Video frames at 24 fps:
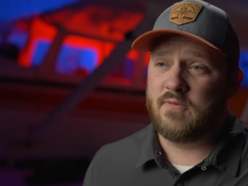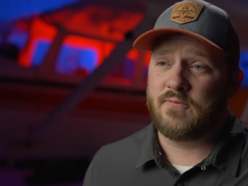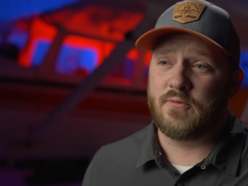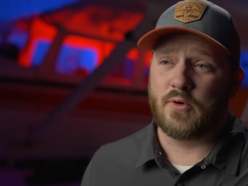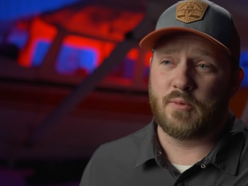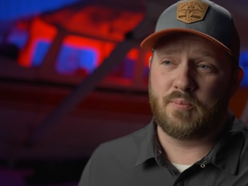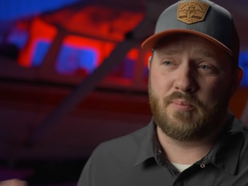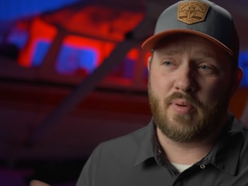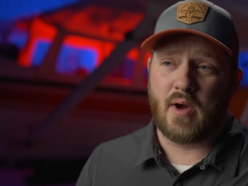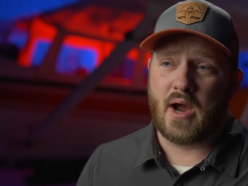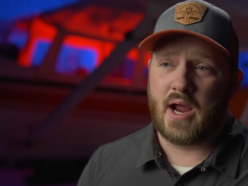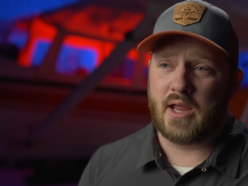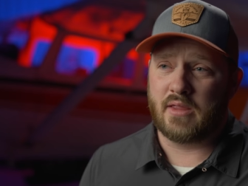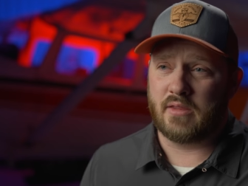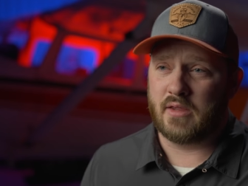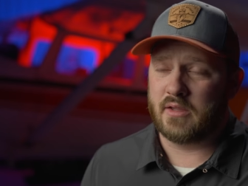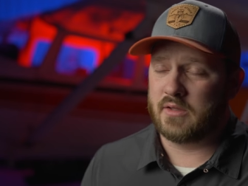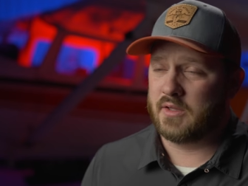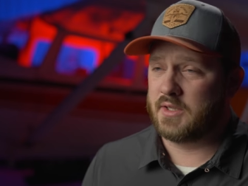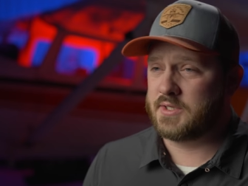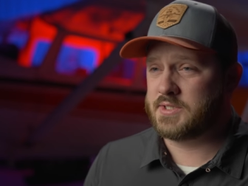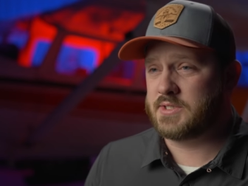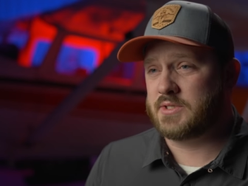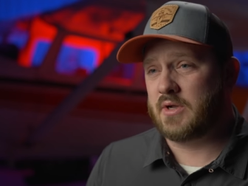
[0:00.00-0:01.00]
for pilot,
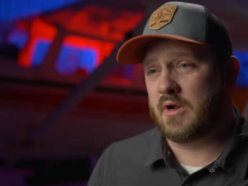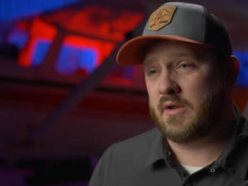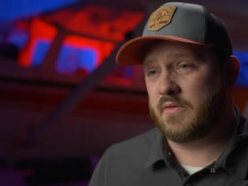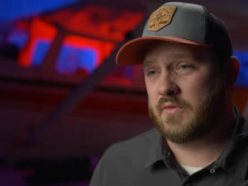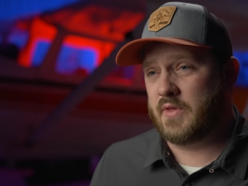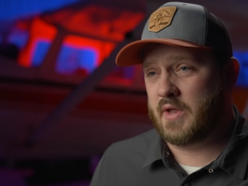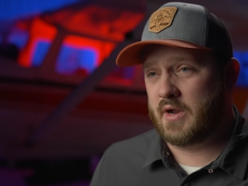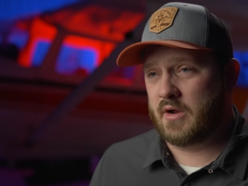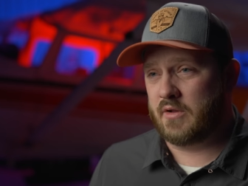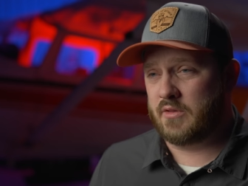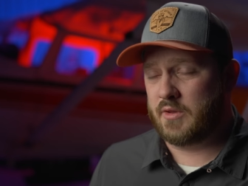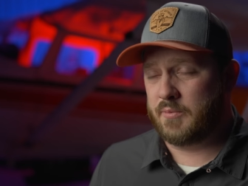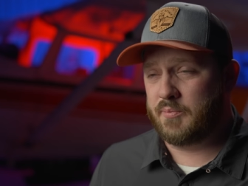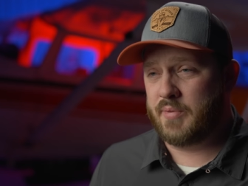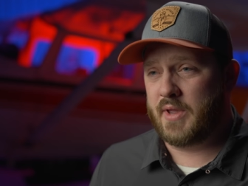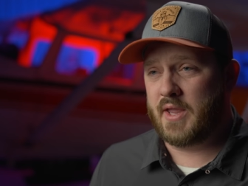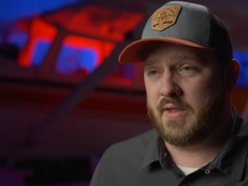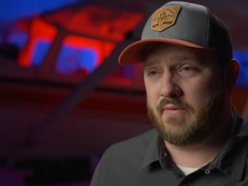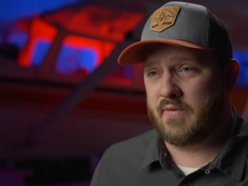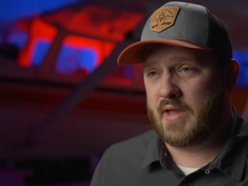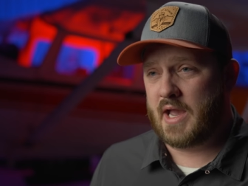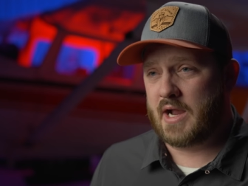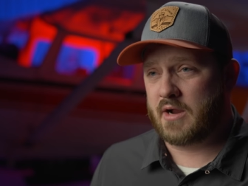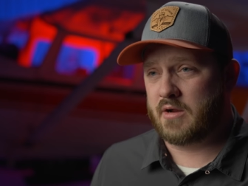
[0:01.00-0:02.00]
let's start there in the
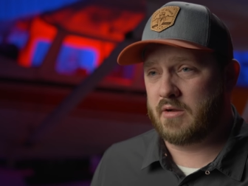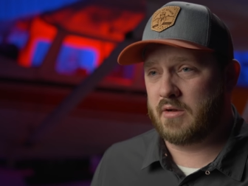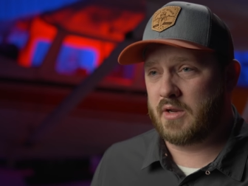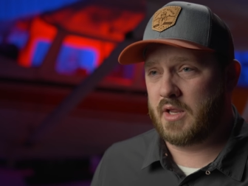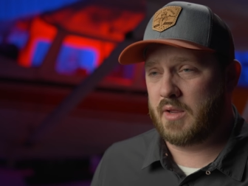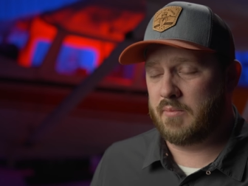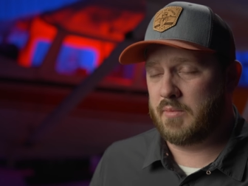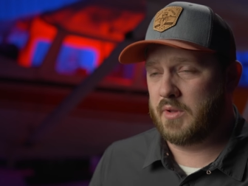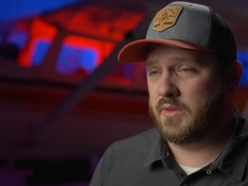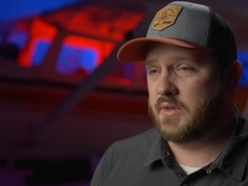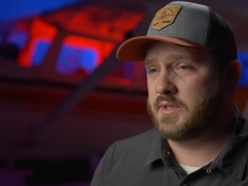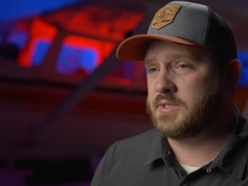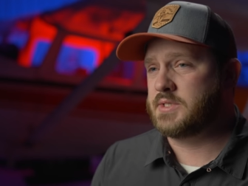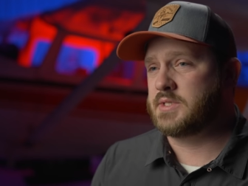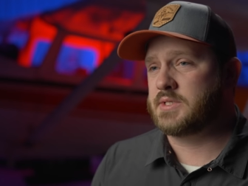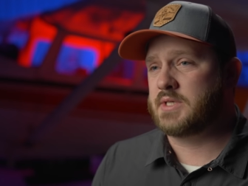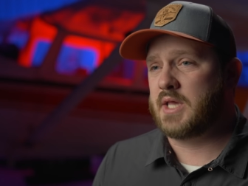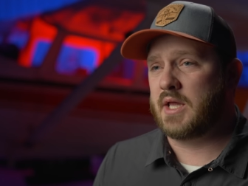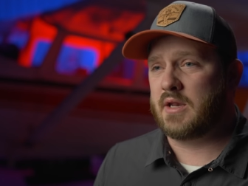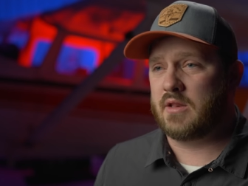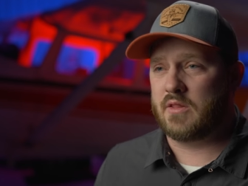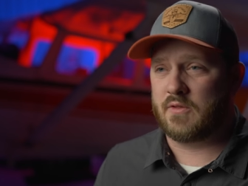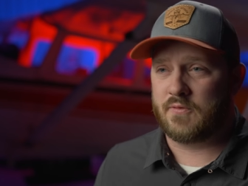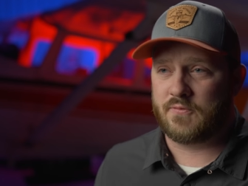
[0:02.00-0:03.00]
PAVE acronym. And this is
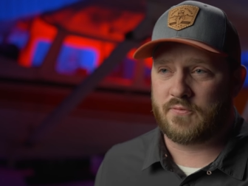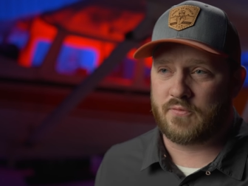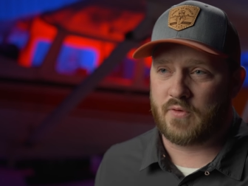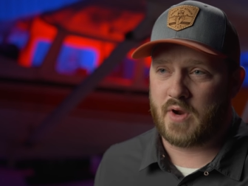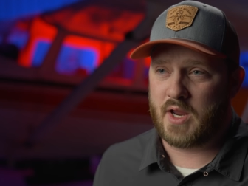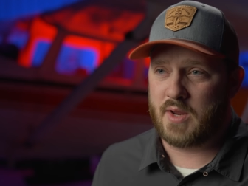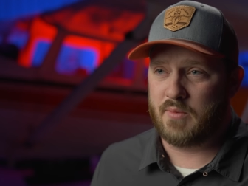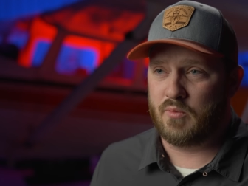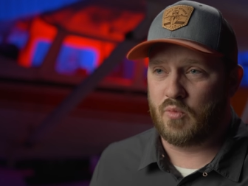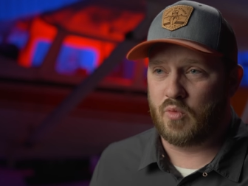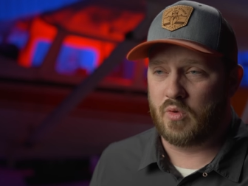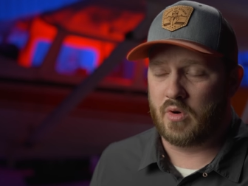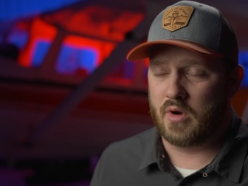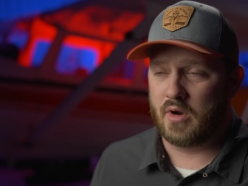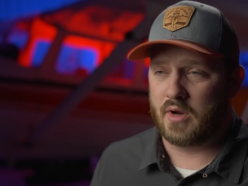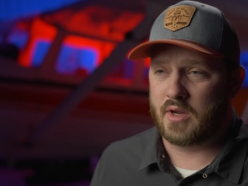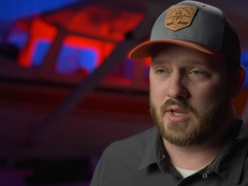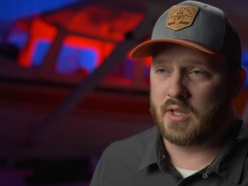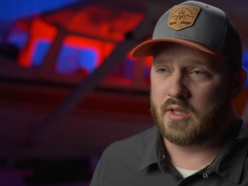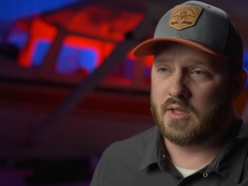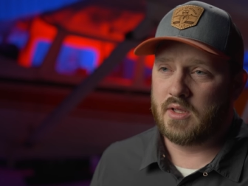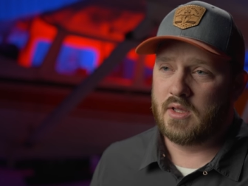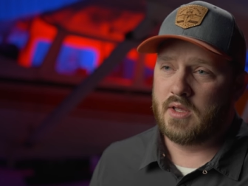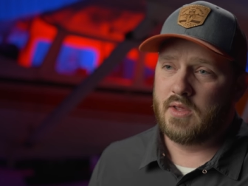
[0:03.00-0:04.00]
kind of the
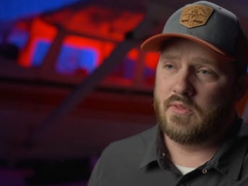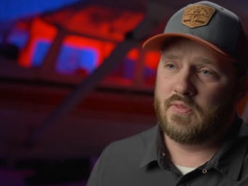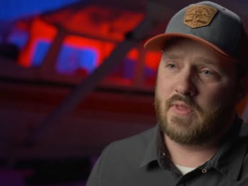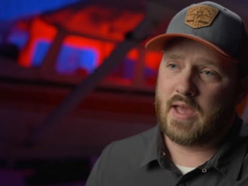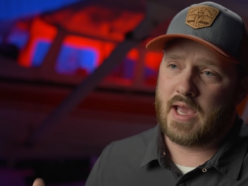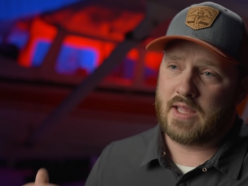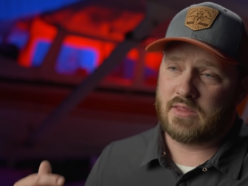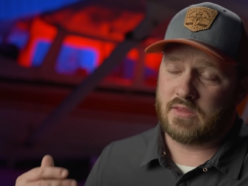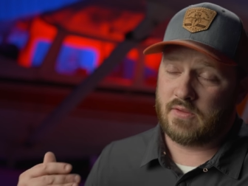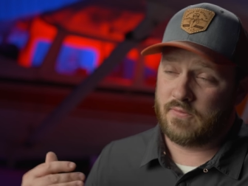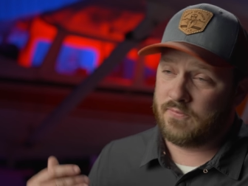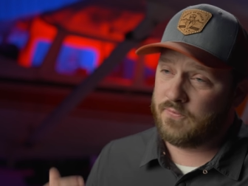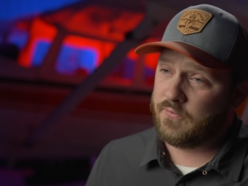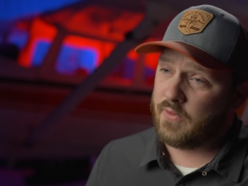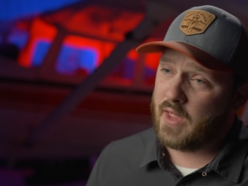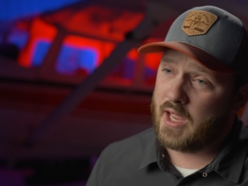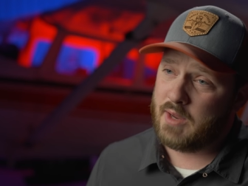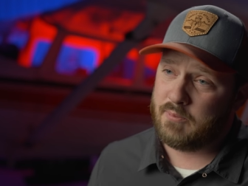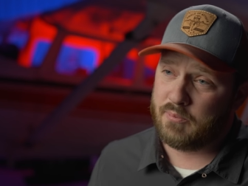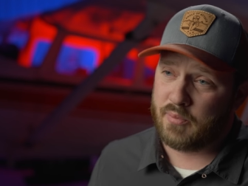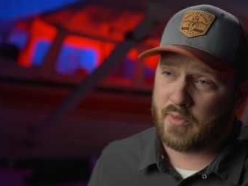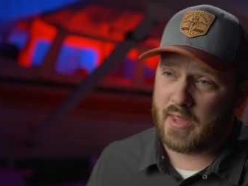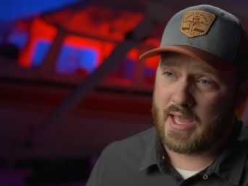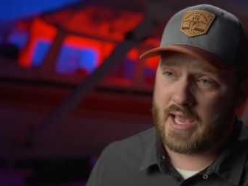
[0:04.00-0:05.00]
framework that the
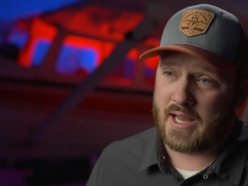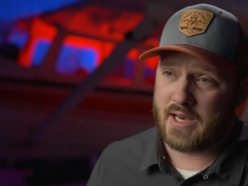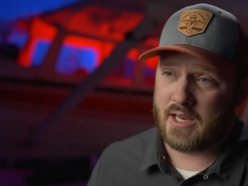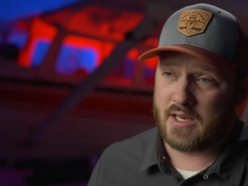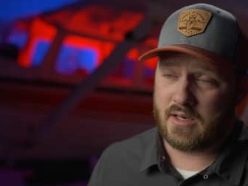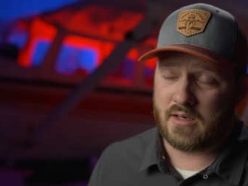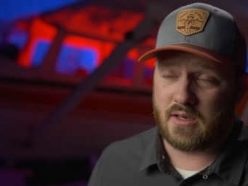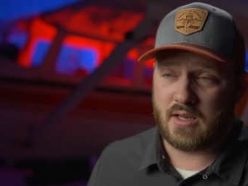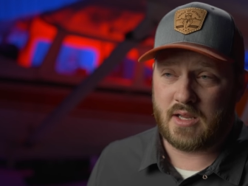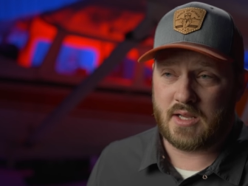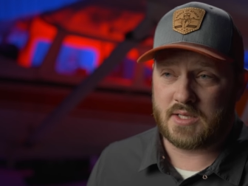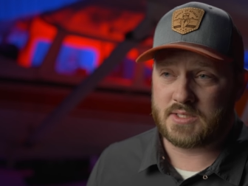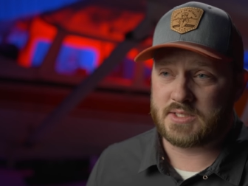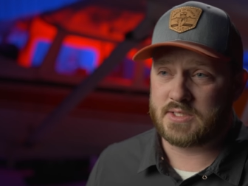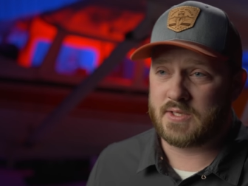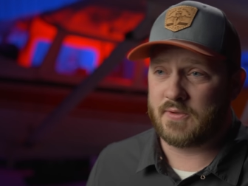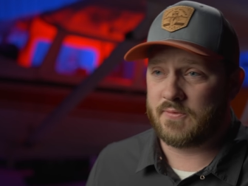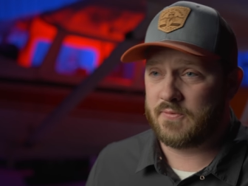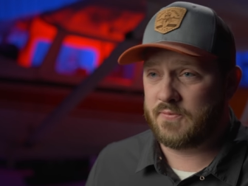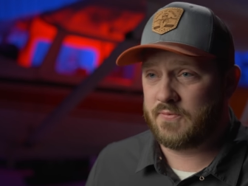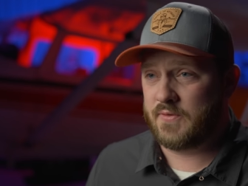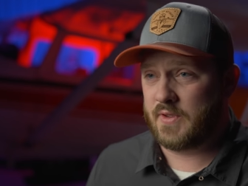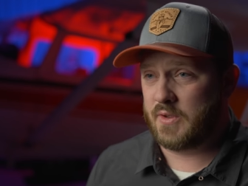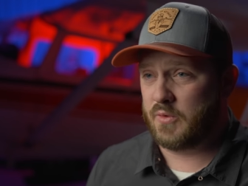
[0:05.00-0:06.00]
flight planning needs to
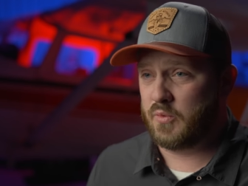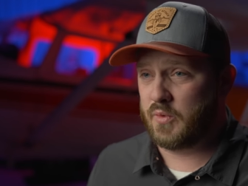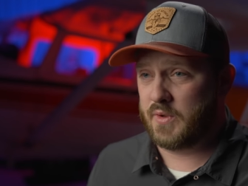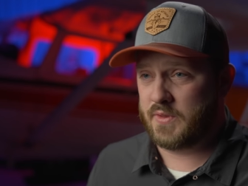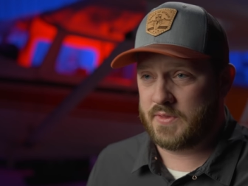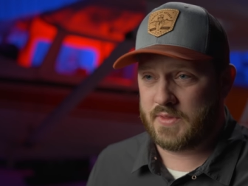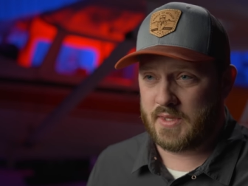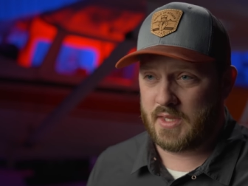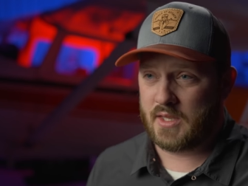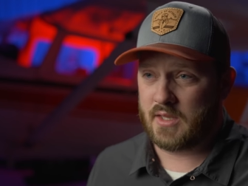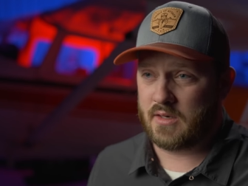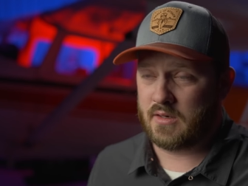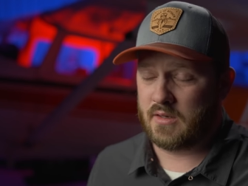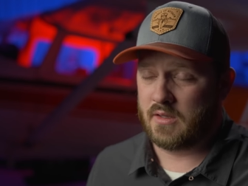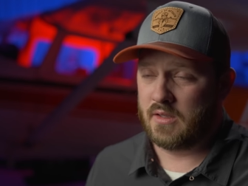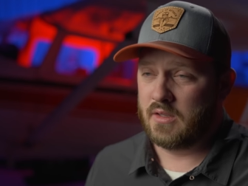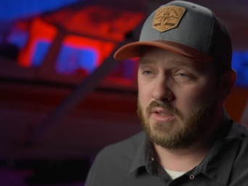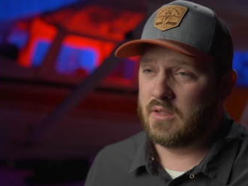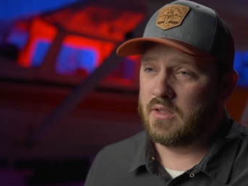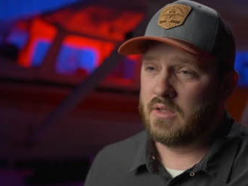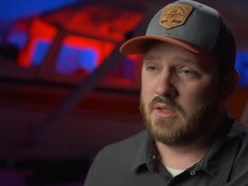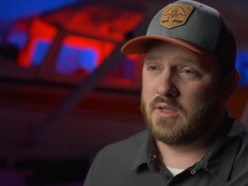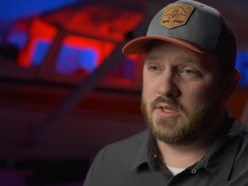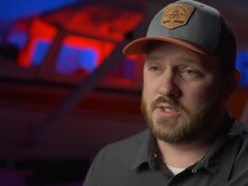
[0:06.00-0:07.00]
fit within.
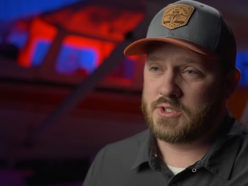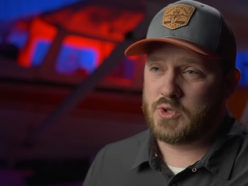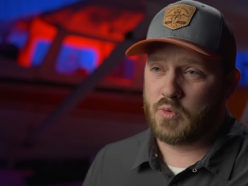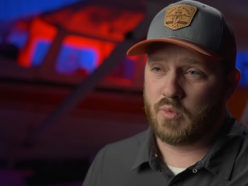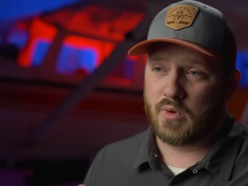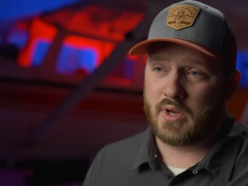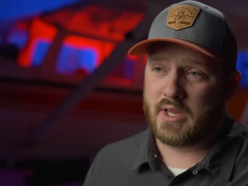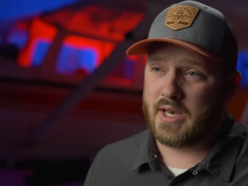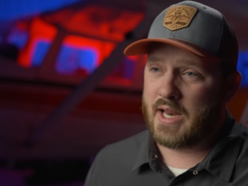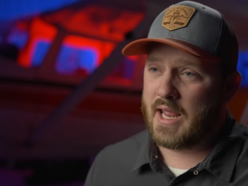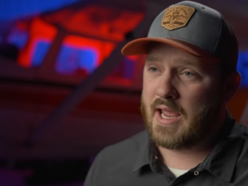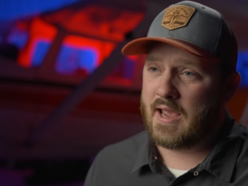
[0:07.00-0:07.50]
So we're gonna